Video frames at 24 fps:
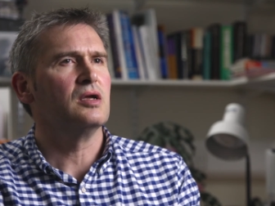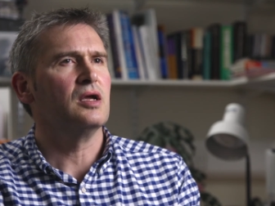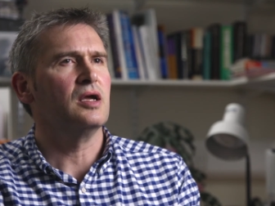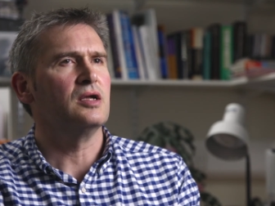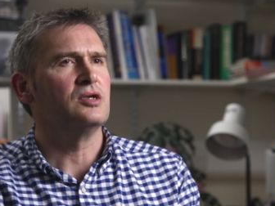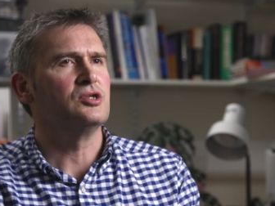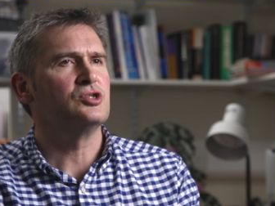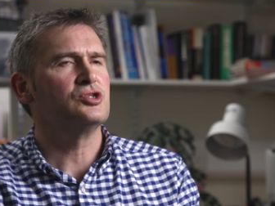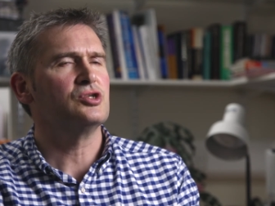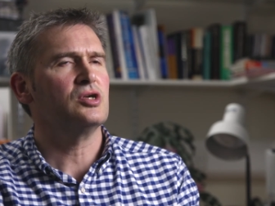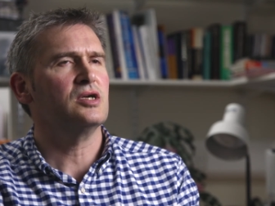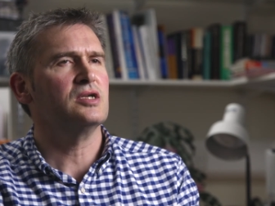
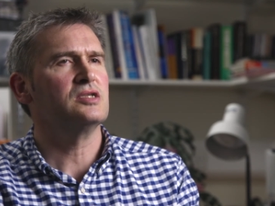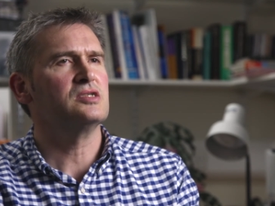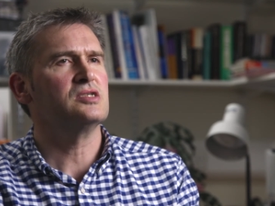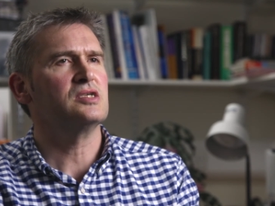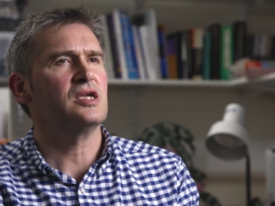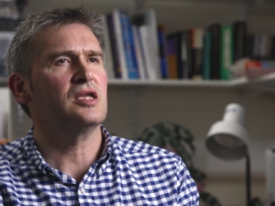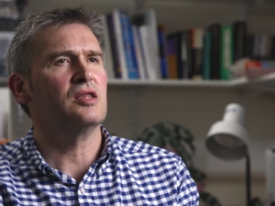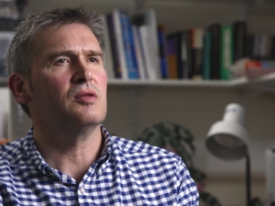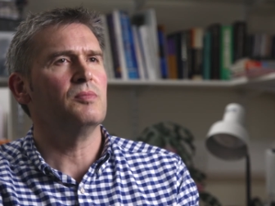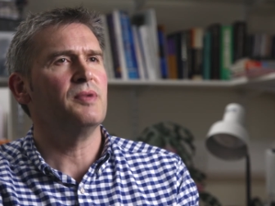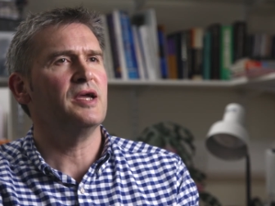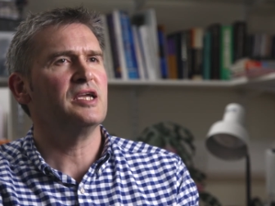and trying to
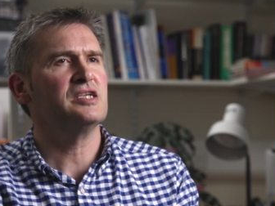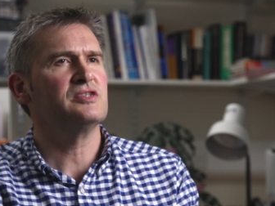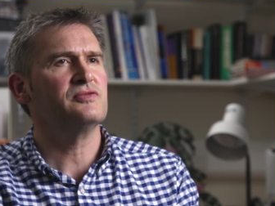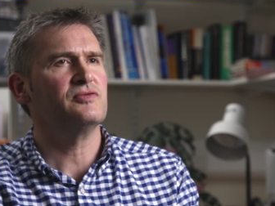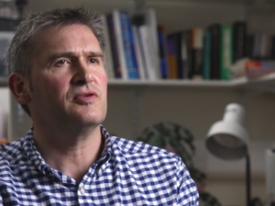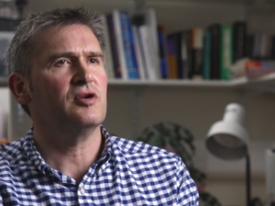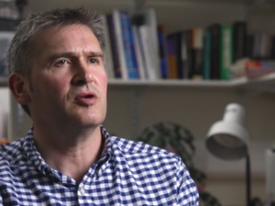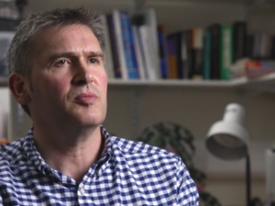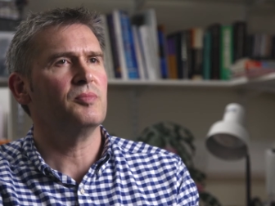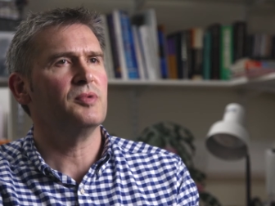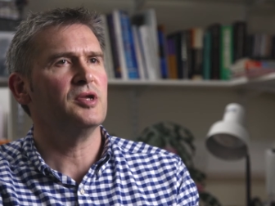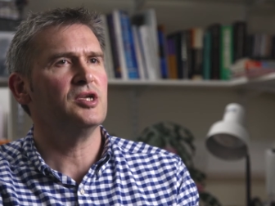get the best
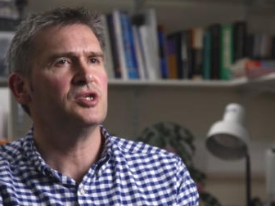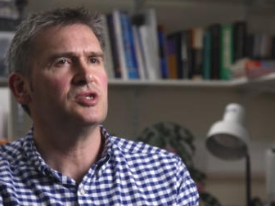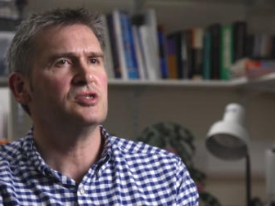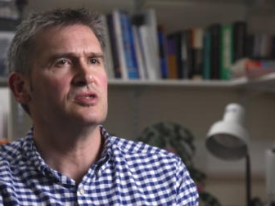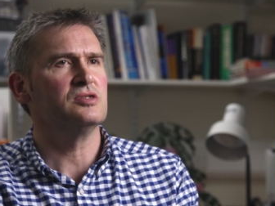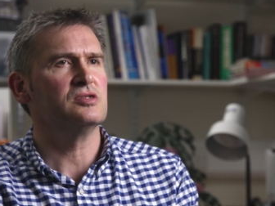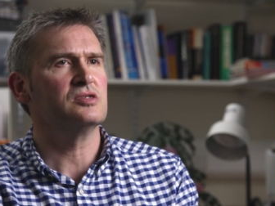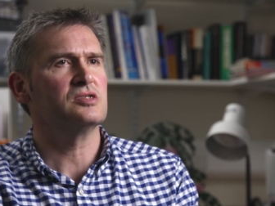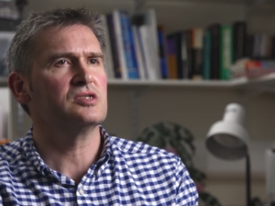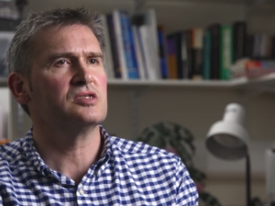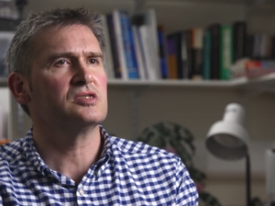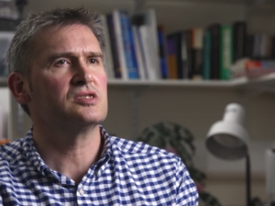for our
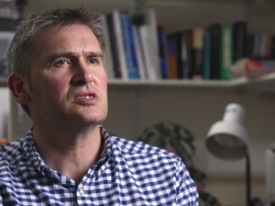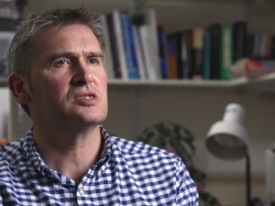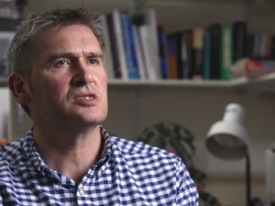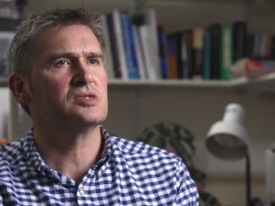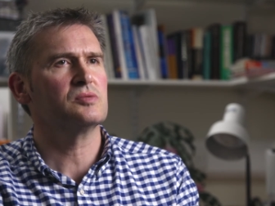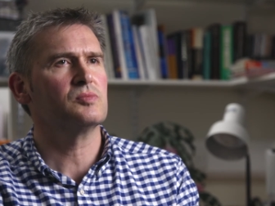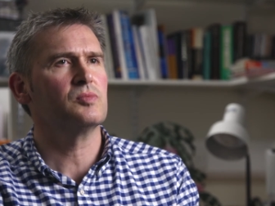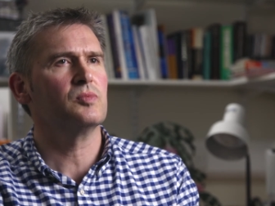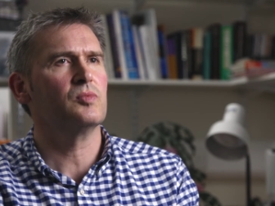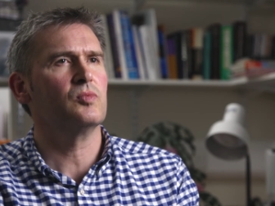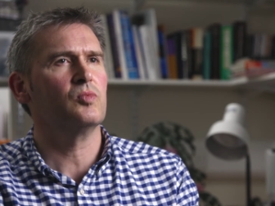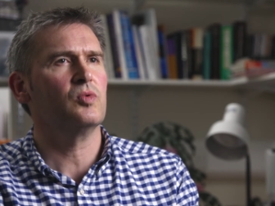patients
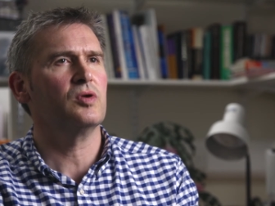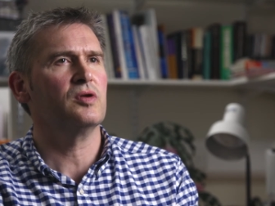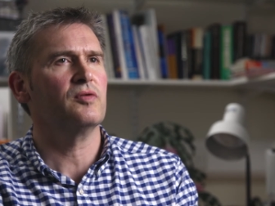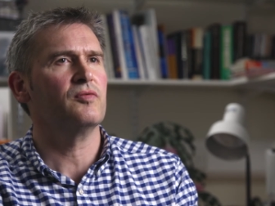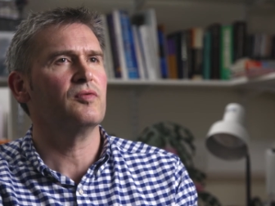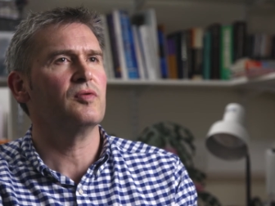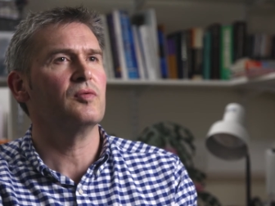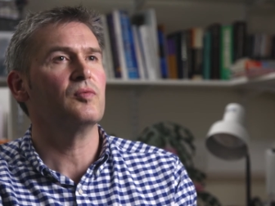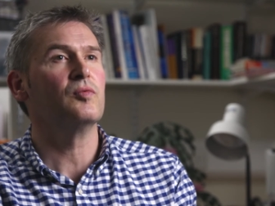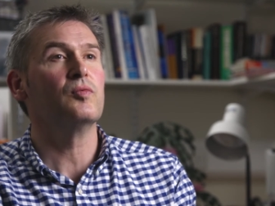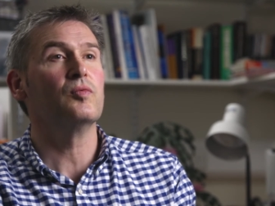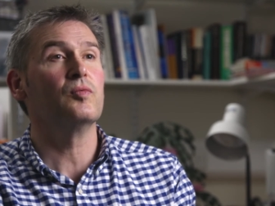is one of
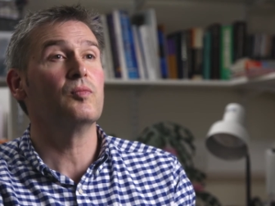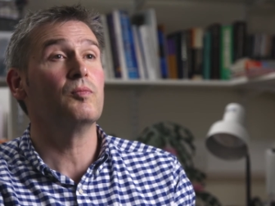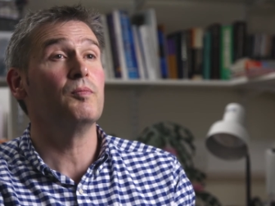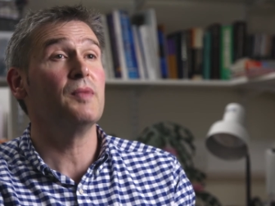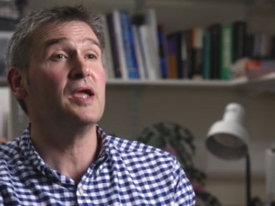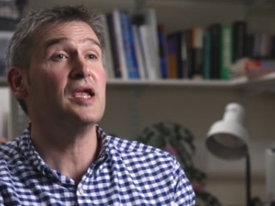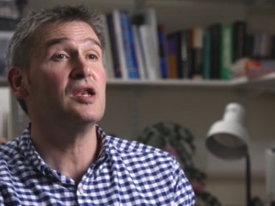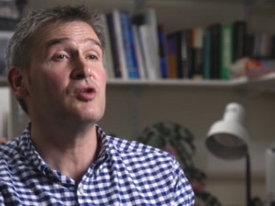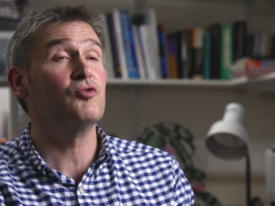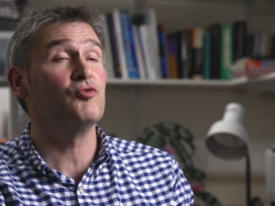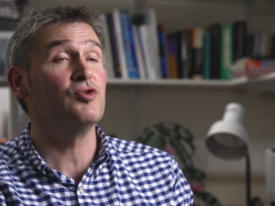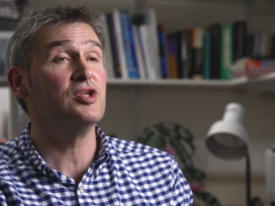the
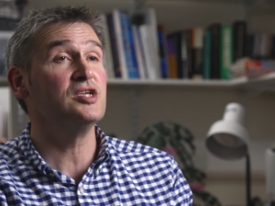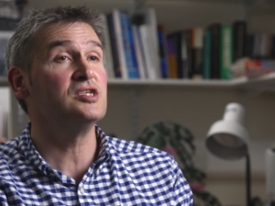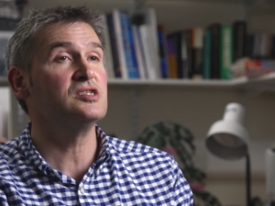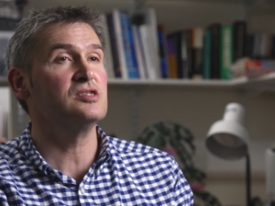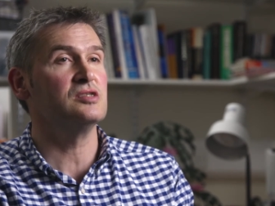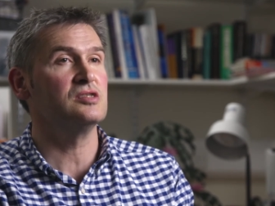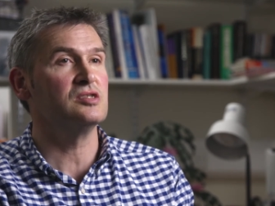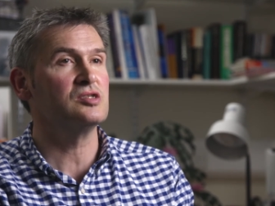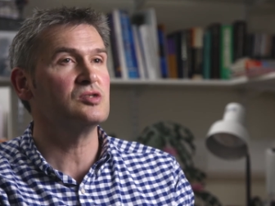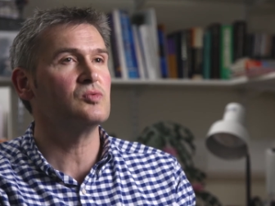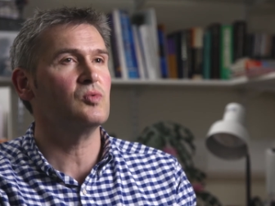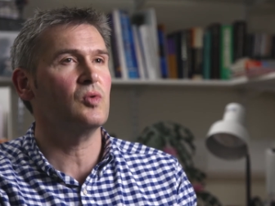main
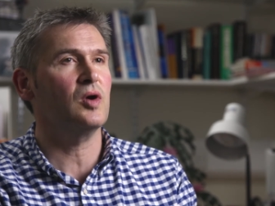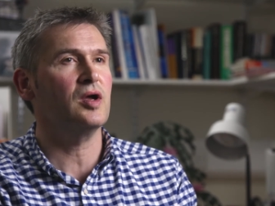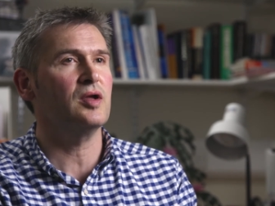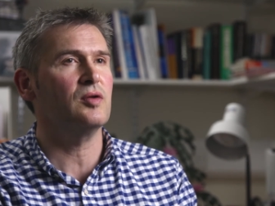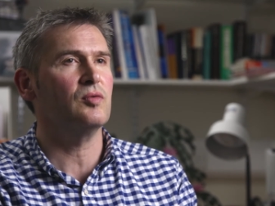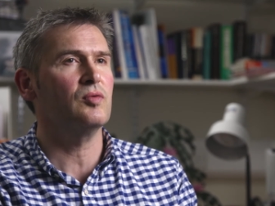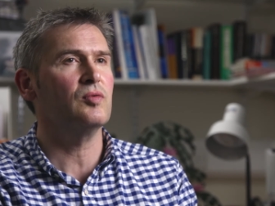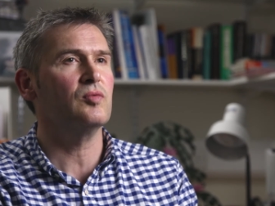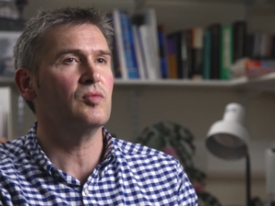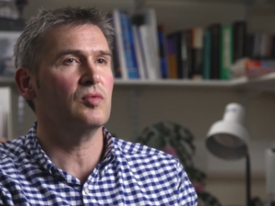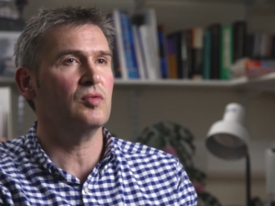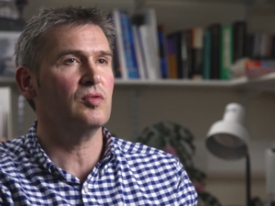reasons
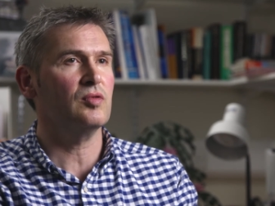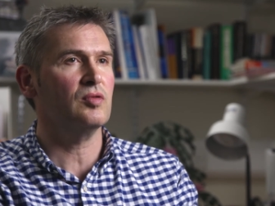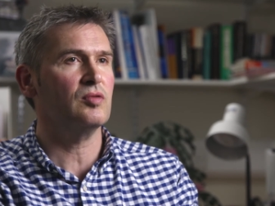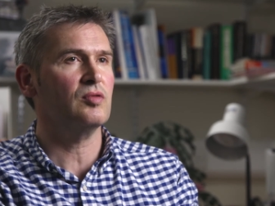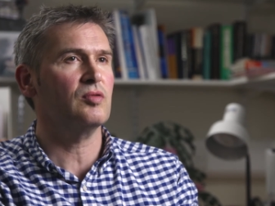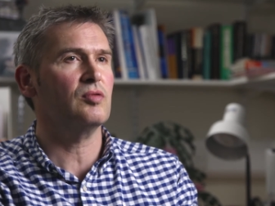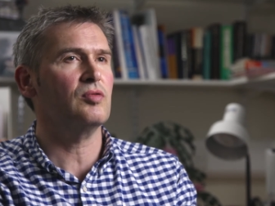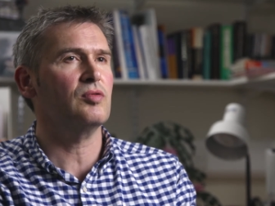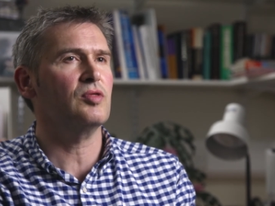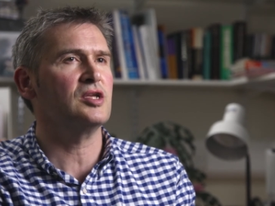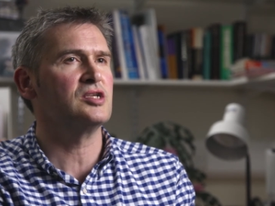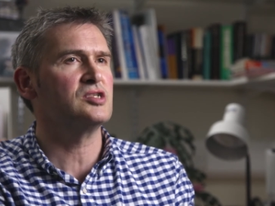why
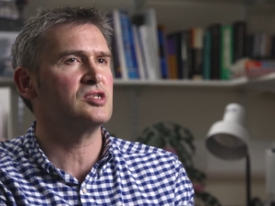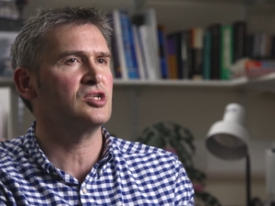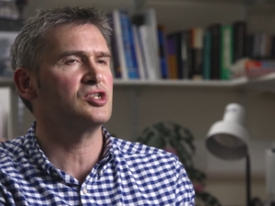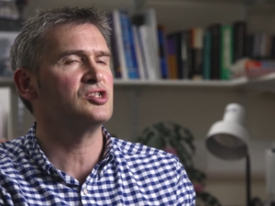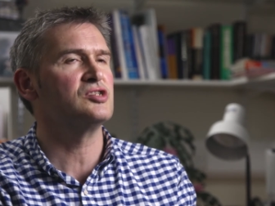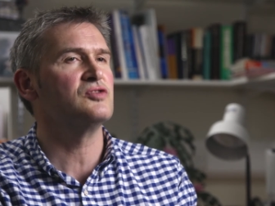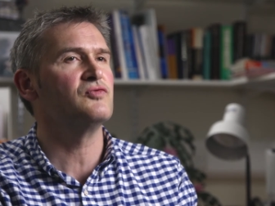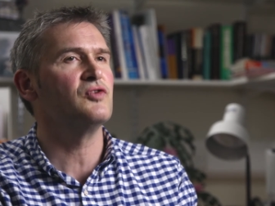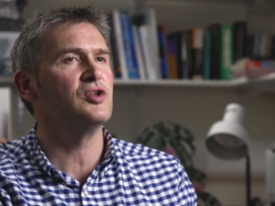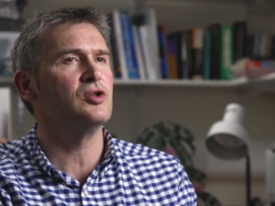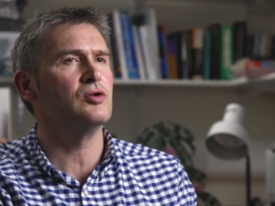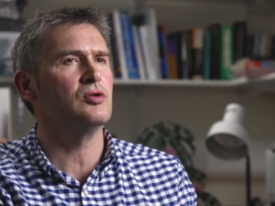things
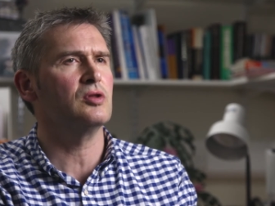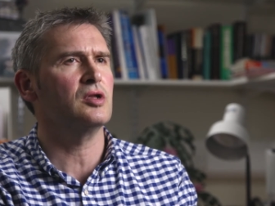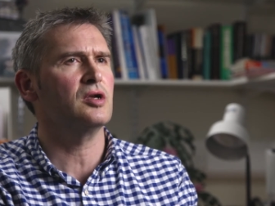such as video